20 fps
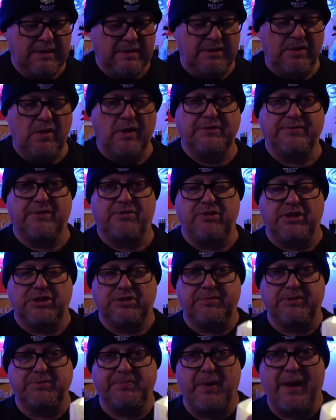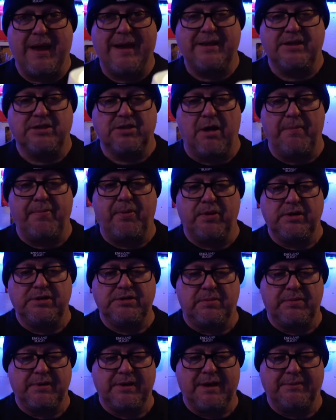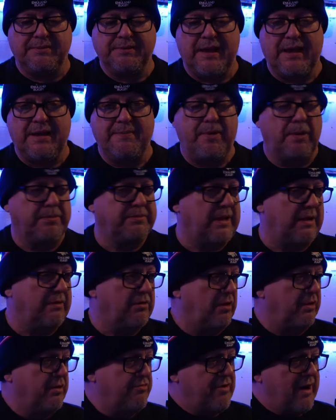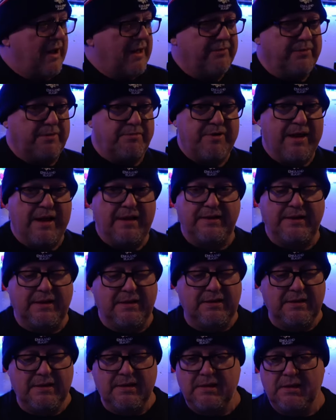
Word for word: Nice for Christmas, but any time I put these on when I come down, they pop down. I've got an array of them around here.